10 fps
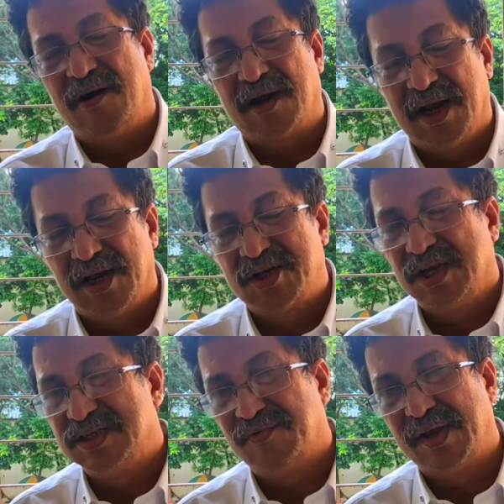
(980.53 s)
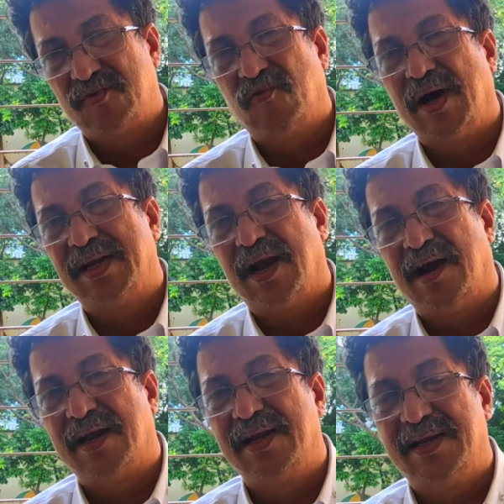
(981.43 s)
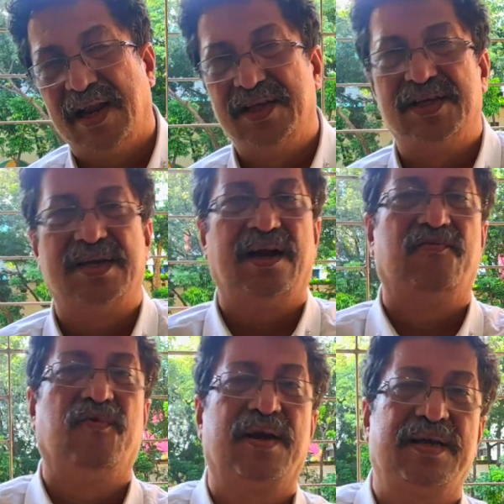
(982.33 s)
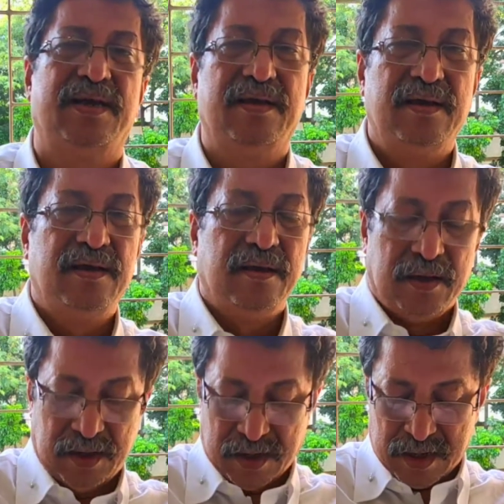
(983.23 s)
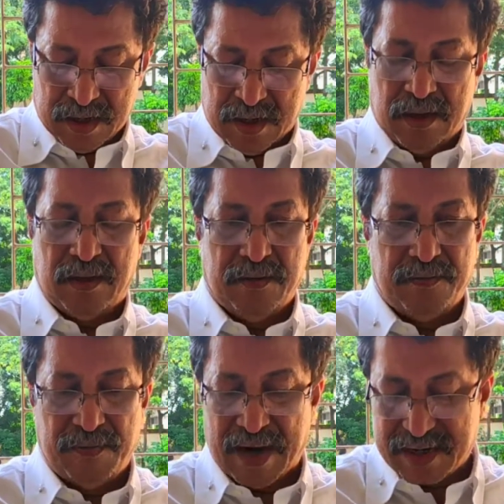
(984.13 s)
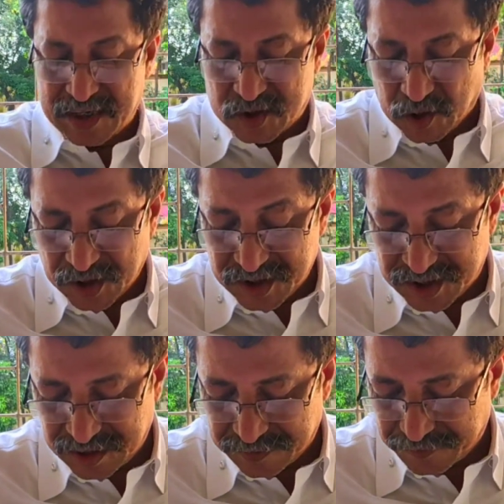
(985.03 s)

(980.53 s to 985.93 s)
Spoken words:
organization is a very quite hard and diligent, hard working. Matter is not easy.